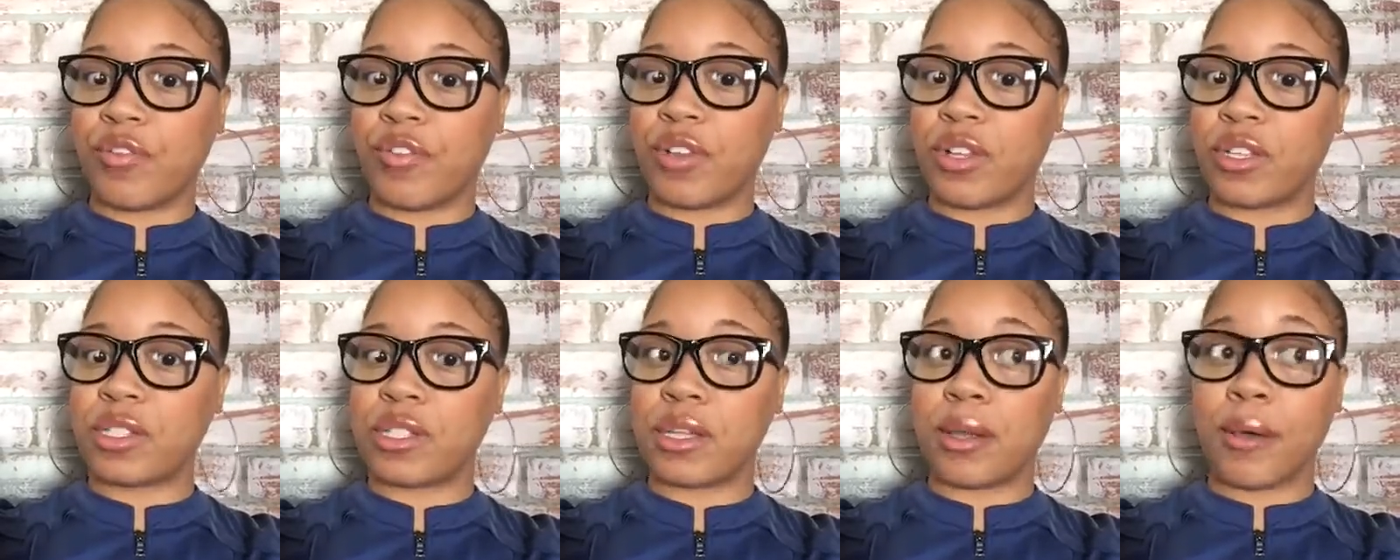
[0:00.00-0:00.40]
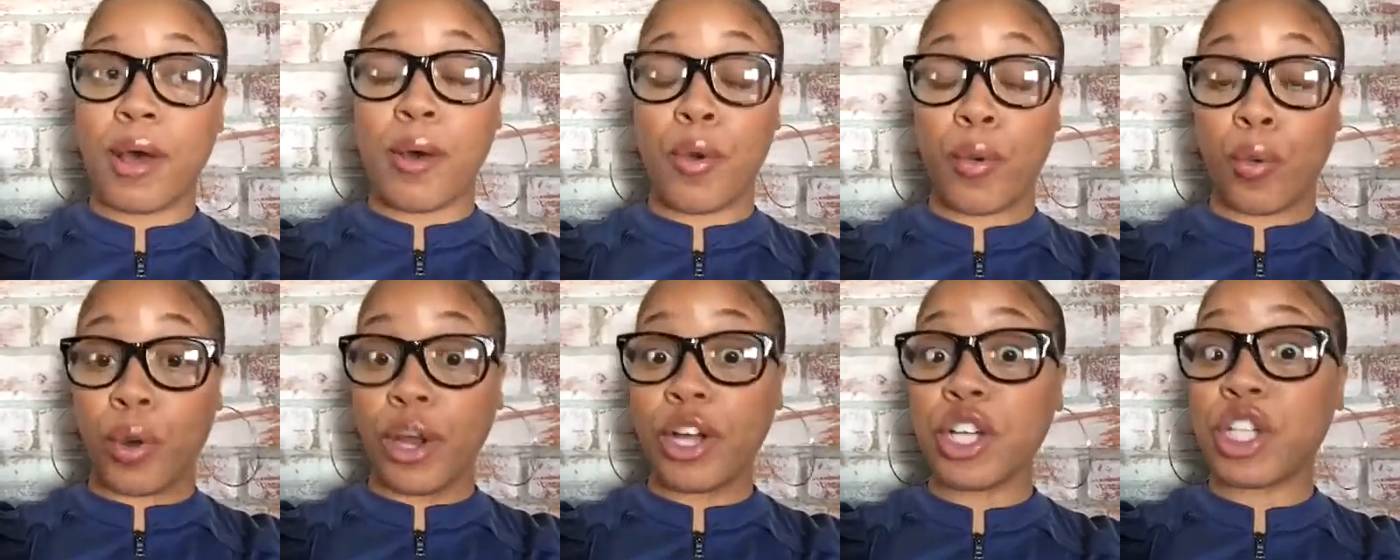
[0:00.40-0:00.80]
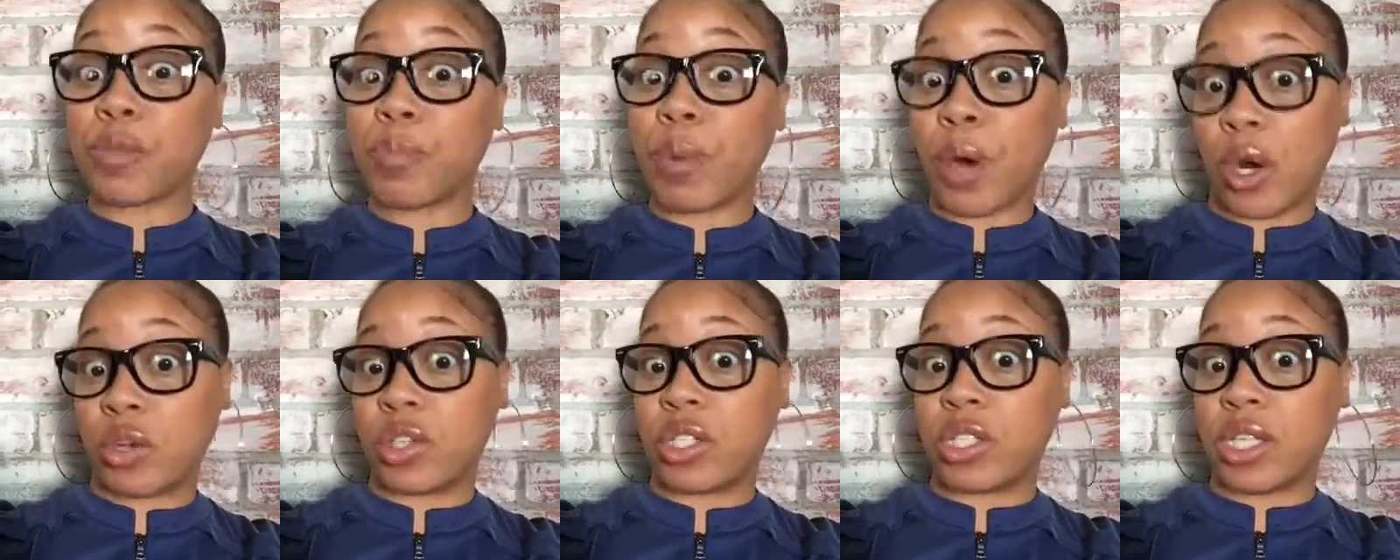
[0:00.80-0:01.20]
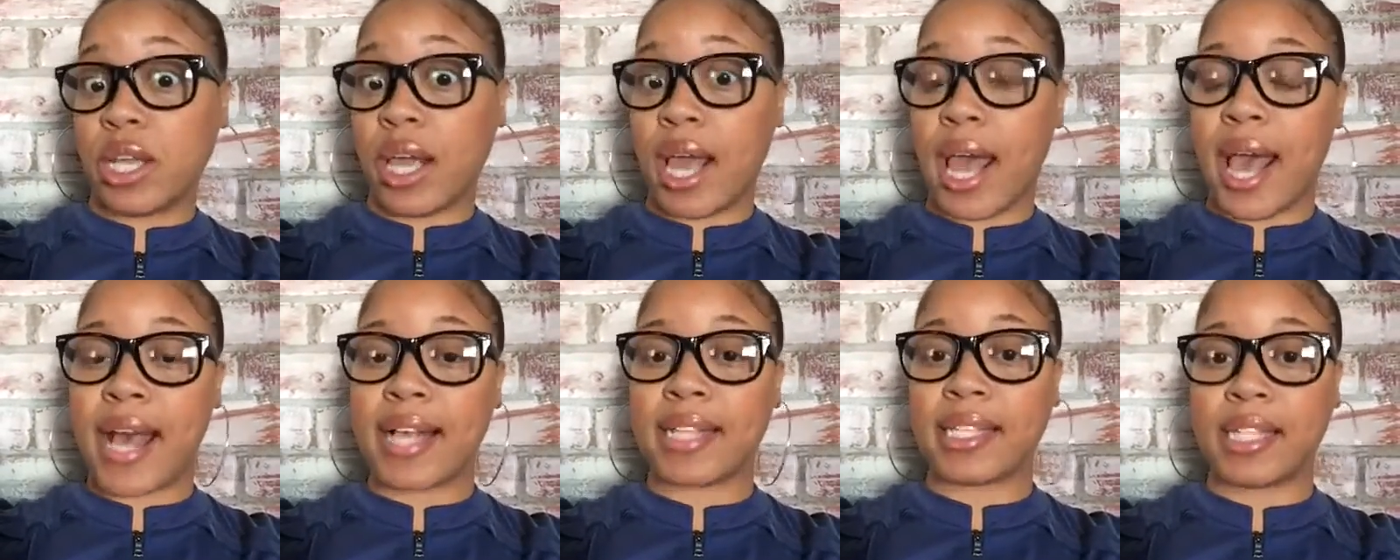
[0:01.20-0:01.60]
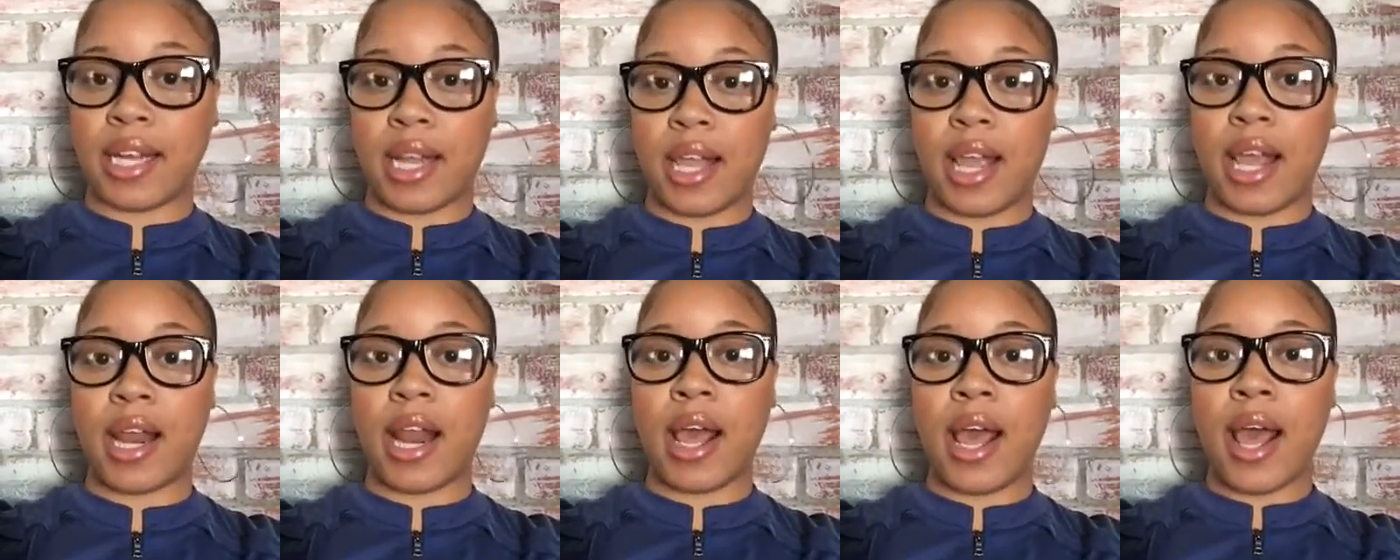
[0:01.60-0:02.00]
If a rich person has it,
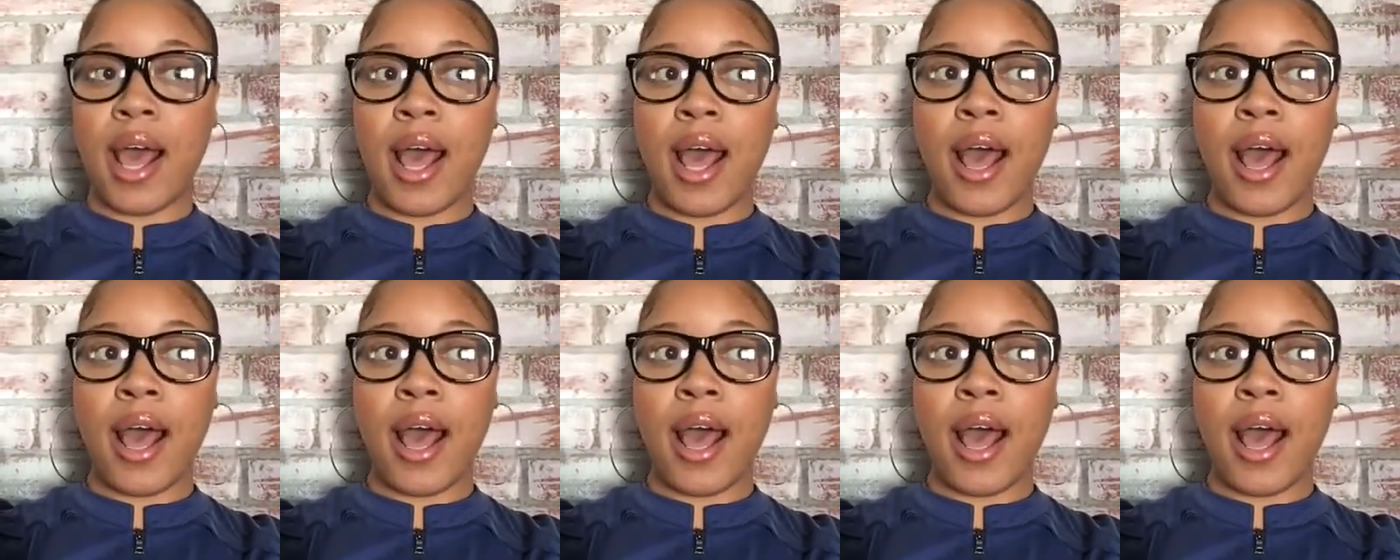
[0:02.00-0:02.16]
and